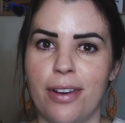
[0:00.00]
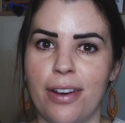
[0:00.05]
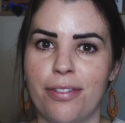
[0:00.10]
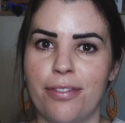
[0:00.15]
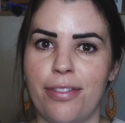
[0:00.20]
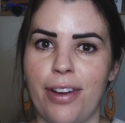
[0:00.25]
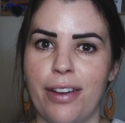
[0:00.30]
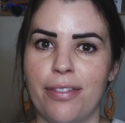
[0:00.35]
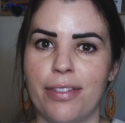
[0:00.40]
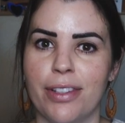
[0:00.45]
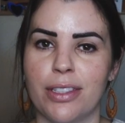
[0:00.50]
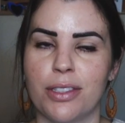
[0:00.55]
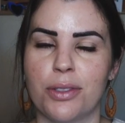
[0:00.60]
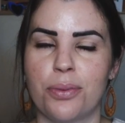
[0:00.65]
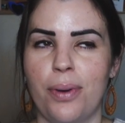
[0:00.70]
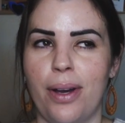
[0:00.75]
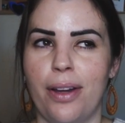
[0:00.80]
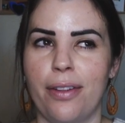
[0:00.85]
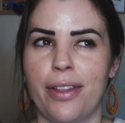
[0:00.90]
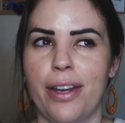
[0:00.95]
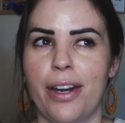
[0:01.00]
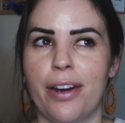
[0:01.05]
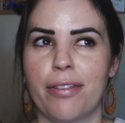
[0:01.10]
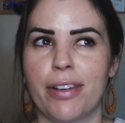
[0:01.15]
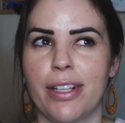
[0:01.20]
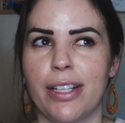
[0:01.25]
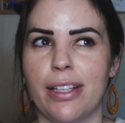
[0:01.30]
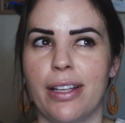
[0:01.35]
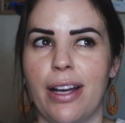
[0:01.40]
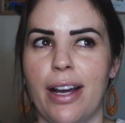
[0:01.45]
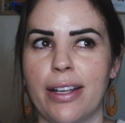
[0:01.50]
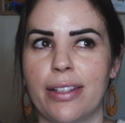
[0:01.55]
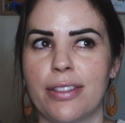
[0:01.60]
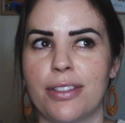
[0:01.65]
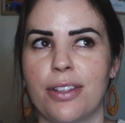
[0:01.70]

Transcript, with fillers: in Fayetteville as well that I really like.